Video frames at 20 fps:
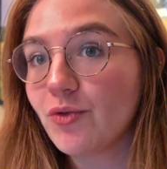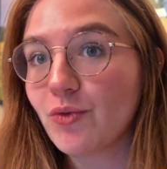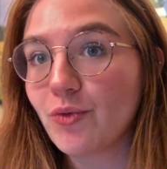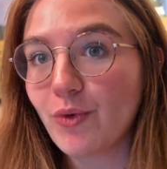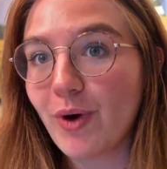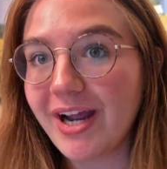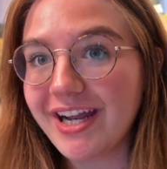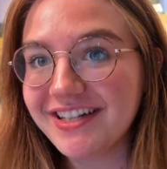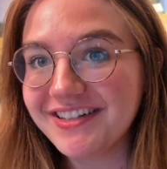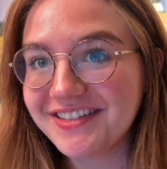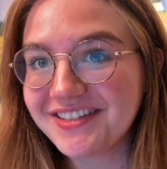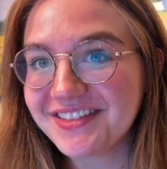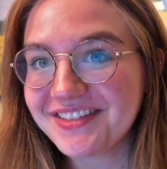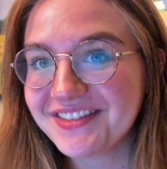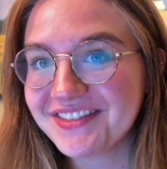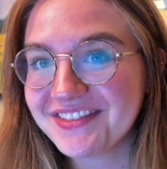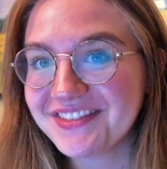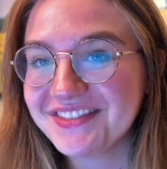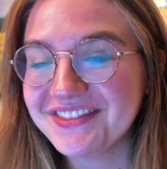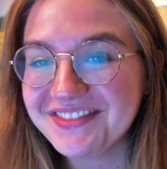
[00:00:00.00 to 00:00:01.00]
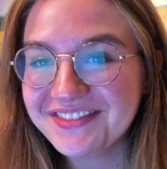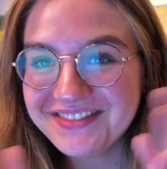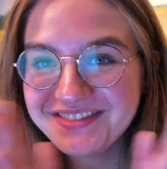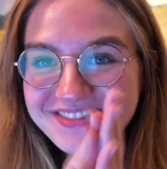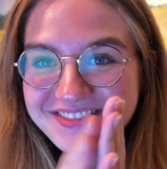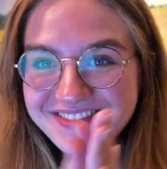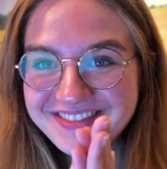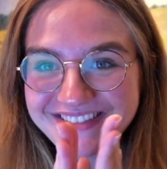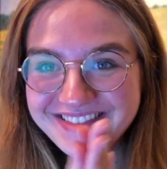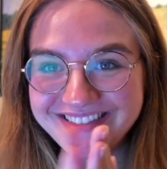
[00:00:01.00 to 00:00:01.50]
write.
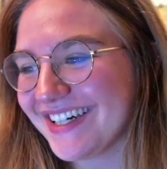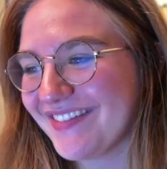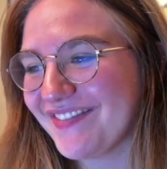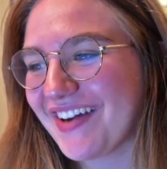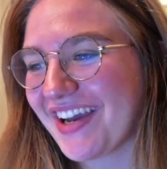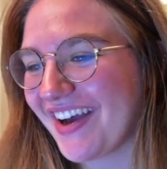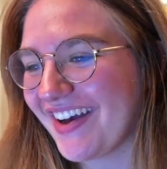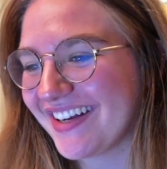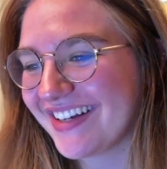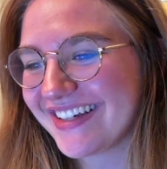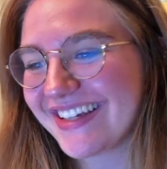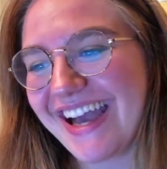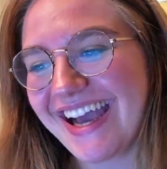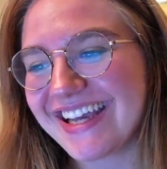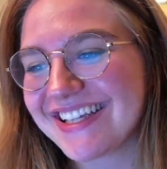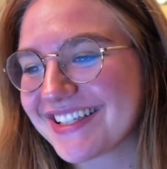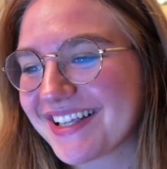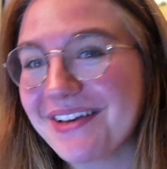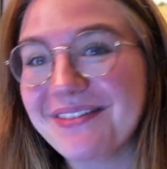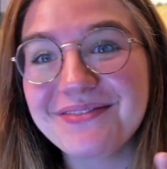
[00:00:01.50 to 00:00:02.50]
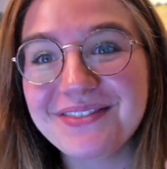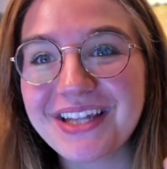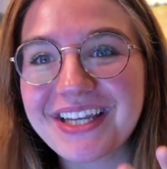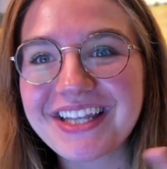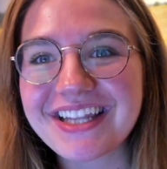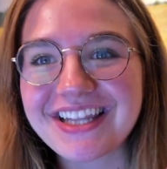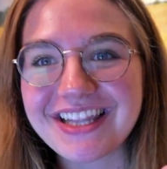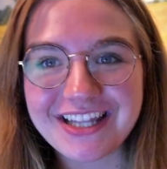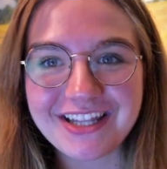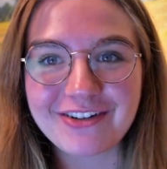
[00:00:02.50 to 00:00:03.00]
Oh my God, guys, I'm
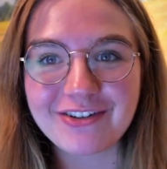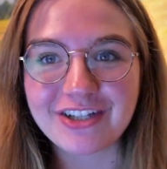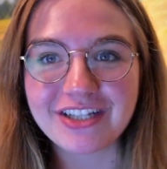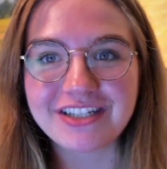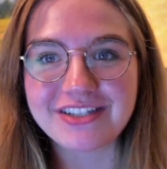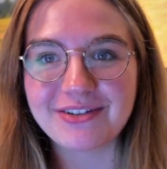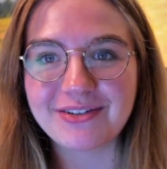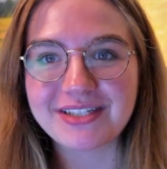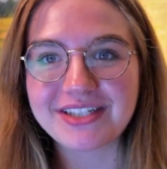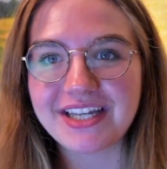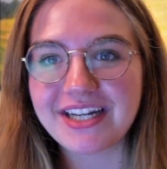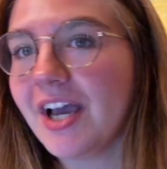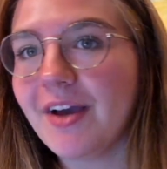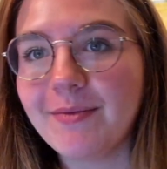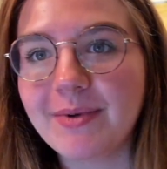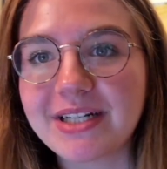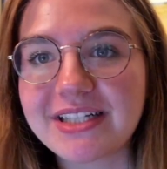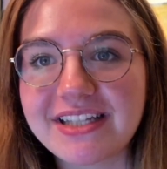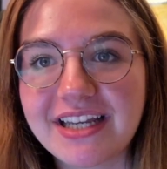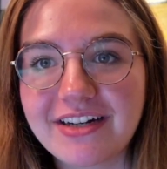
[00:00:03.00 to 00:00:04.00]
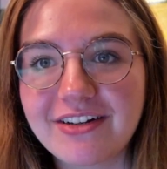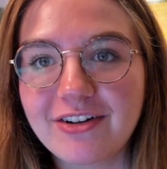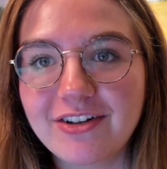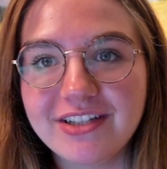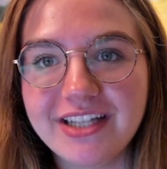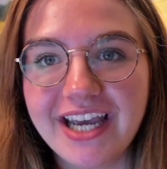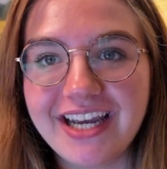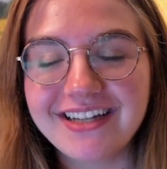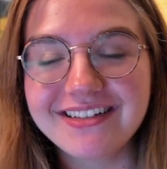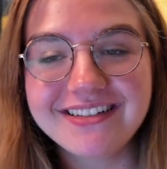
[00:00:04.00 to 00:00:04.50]
like literally so excited. I've been excited all
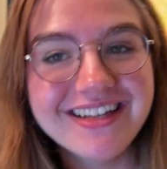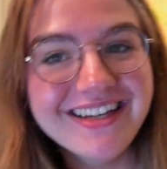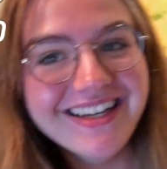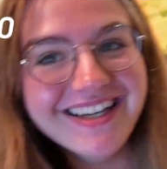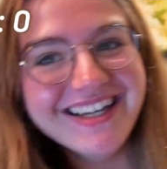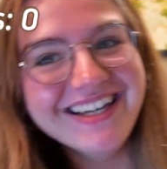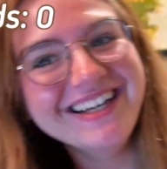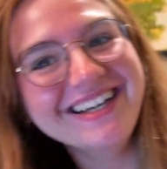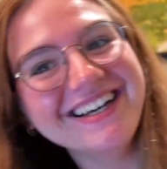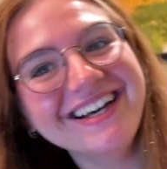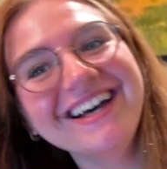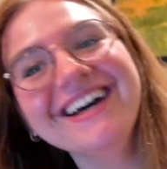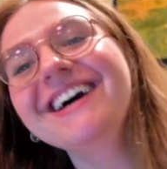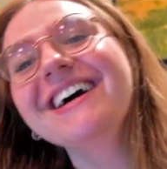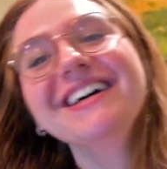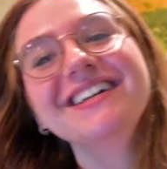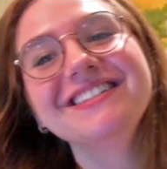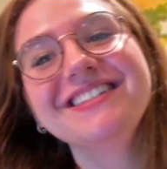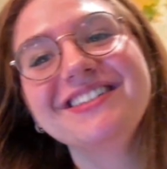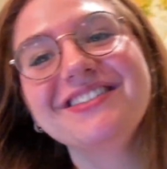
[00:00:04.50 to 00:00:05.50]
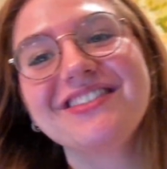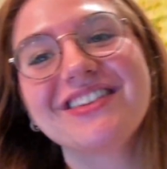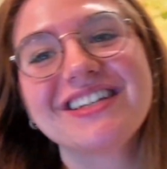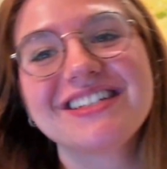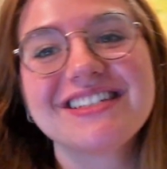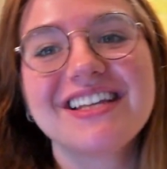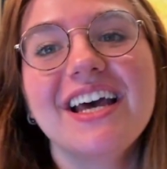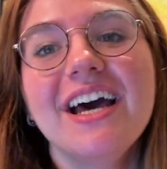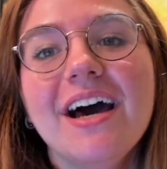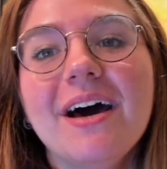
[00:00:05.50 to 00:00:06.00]
day to do
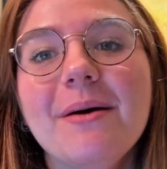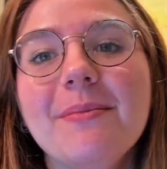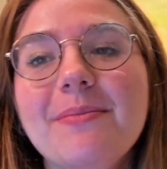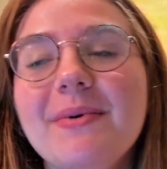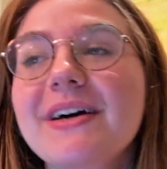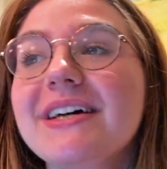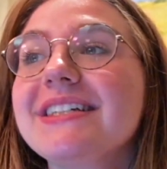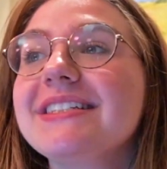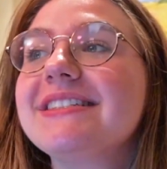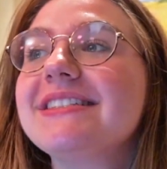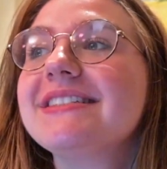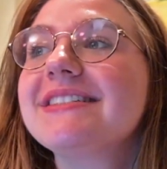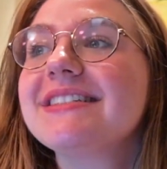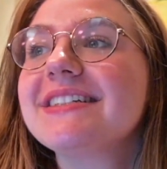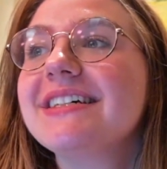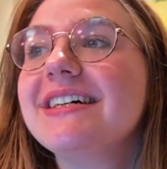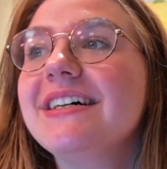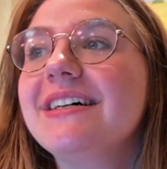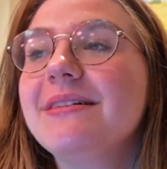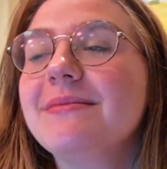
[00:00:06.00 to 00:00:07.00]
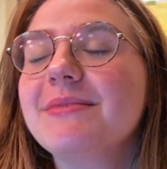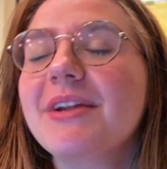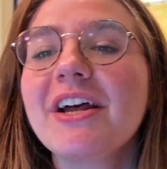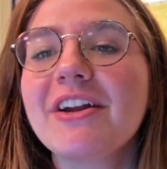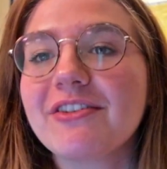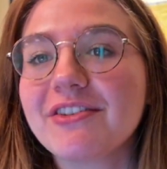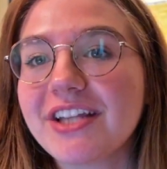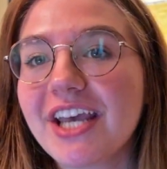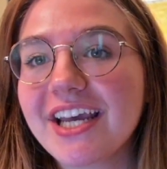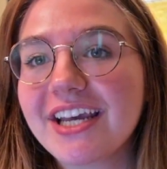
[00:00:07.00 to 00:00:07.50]
this, but not
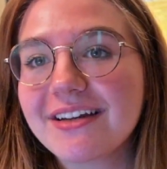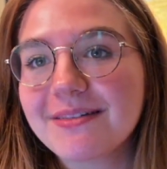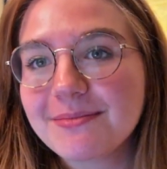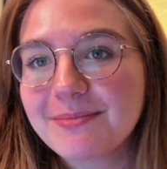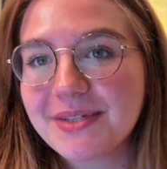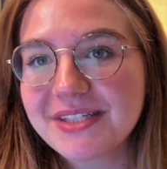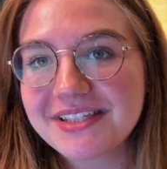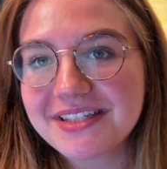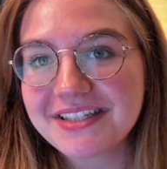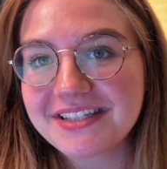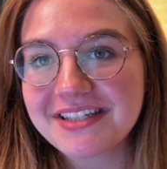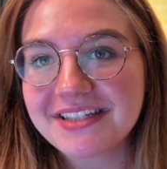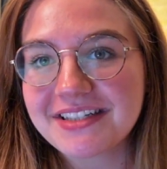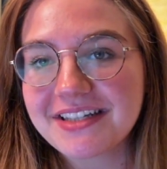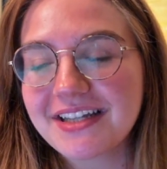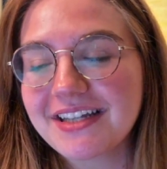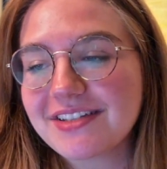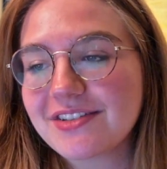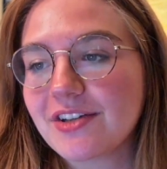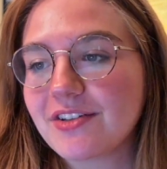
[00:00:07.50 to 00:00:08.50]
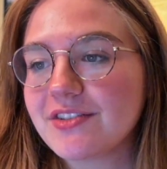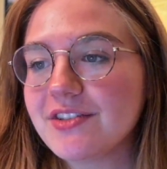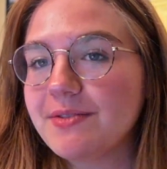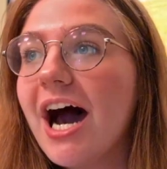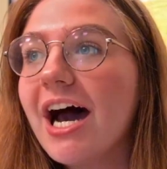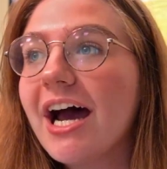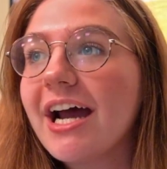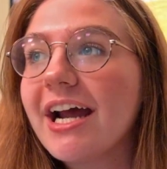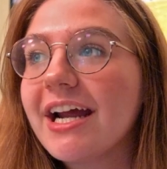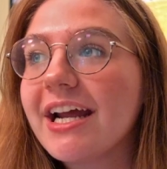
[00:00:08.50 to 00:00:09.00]
all day. Basically since I last talked to you.
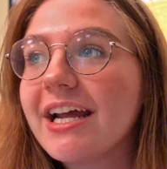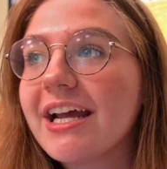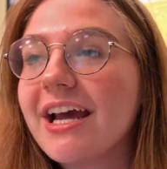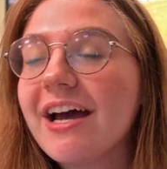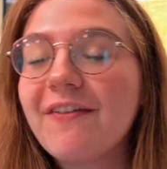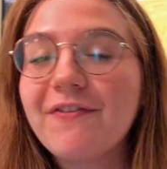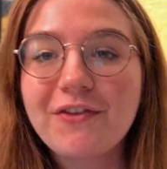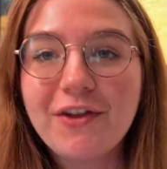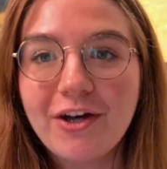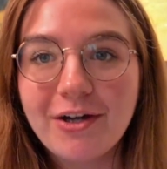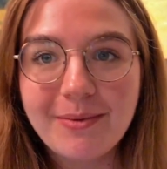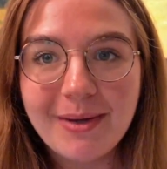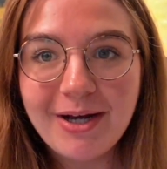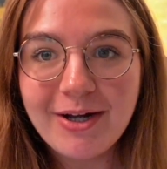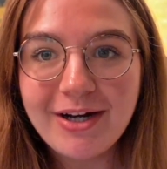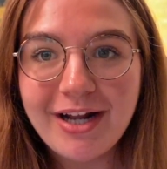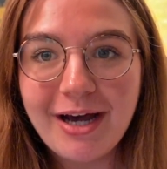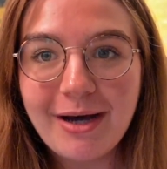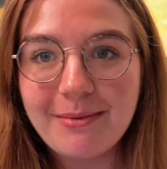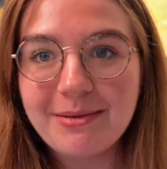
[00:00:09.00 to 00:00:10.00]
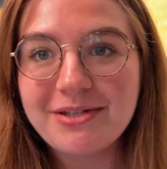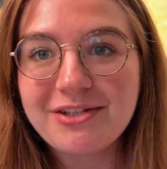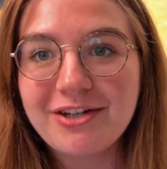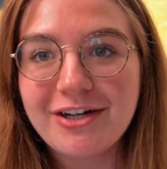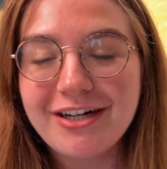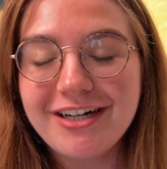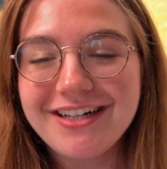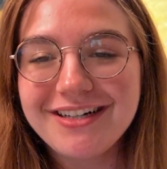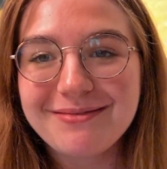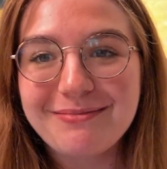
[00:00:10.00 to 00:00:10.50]
I have thought about how I'm gonna
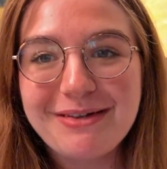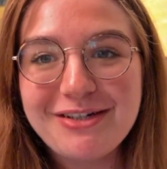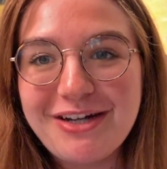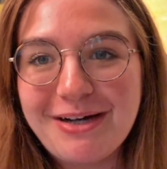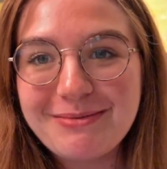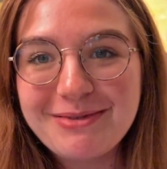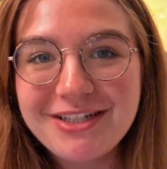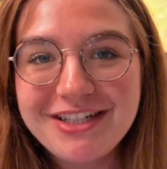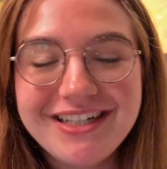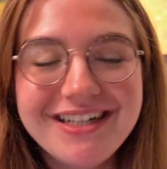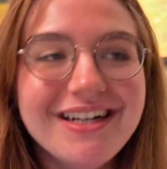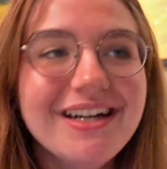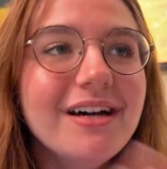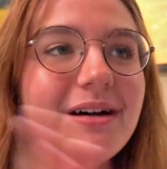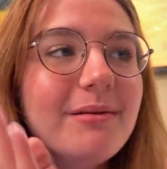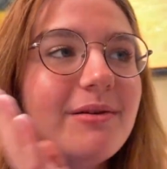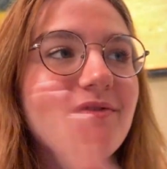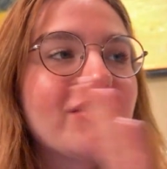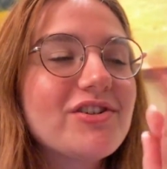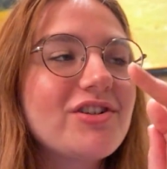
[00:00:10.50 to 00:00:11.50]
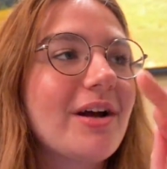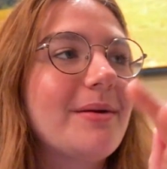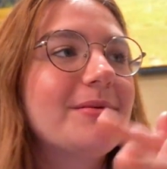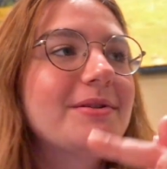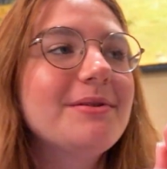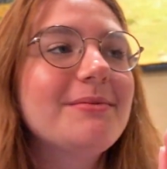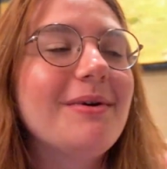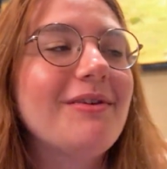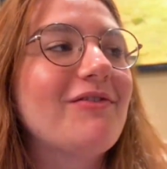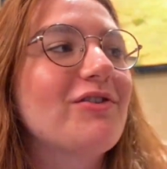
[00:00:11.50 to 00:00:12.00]
start my chapter, my first
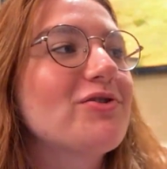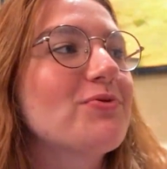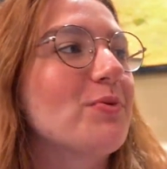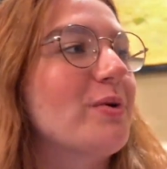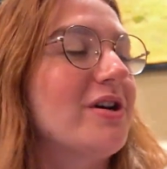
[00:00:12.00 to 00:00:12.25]
chapter, my first